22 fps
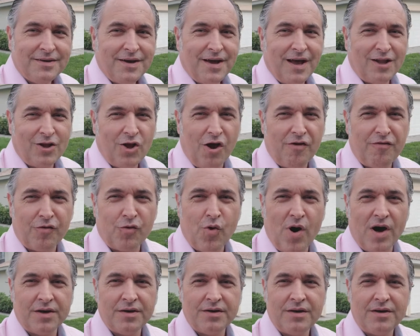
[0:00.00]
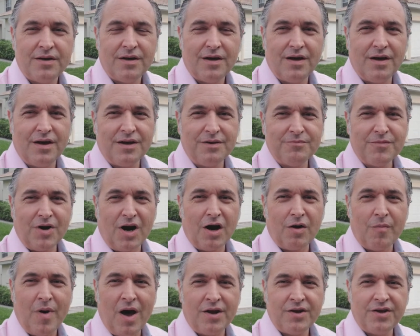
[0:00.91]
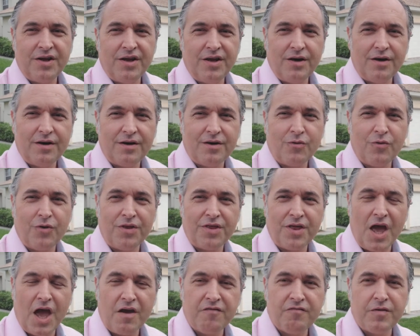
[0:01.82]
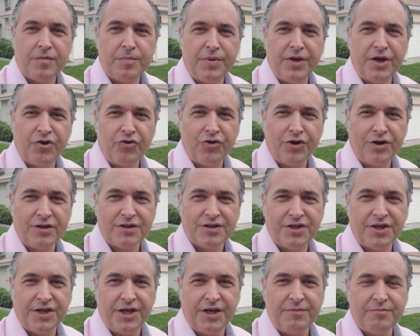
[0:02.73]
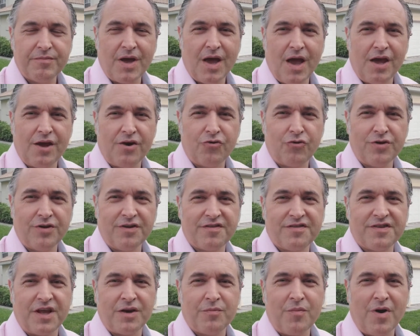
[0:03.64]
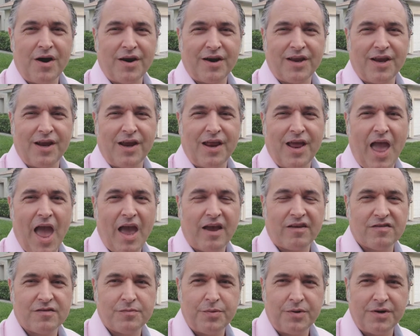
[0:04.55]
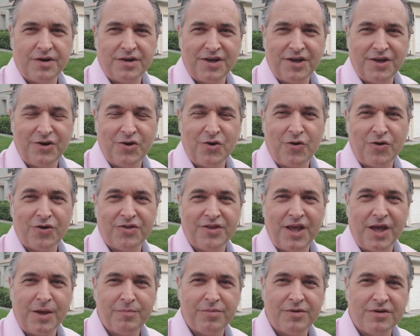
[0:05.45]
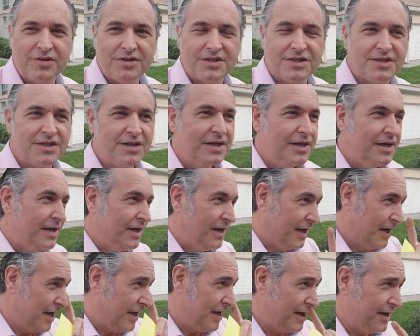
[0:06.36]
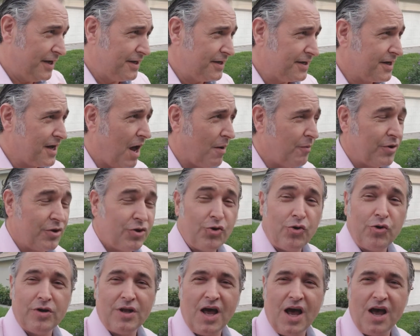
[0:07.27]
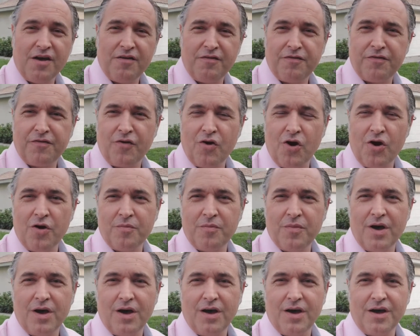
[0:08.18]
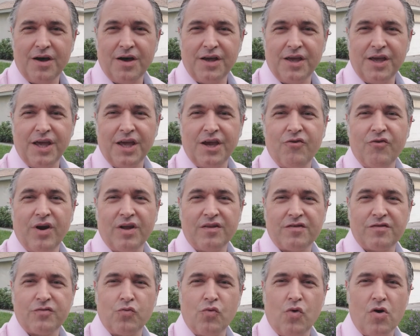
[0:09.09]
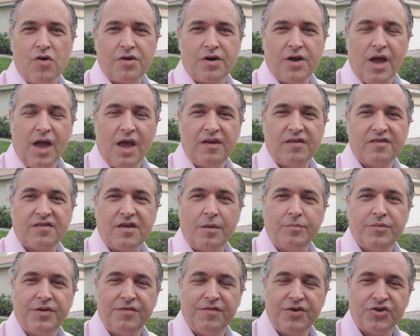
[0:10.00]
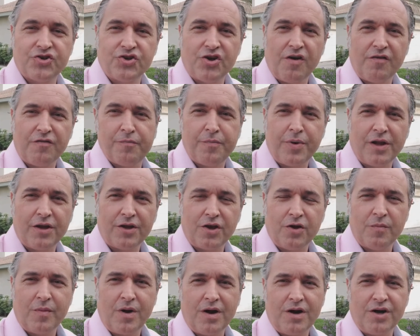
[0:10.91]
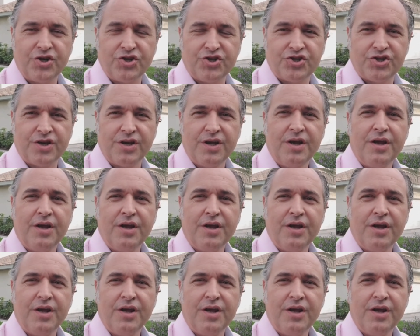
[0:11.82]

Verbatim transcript: Hello everyone, uh, Armand here with M V P Realty, a real estate marketing expert in North Naples, uh, coming to you live from uh, Egret's Walk, a subdivision of Pelican Marsh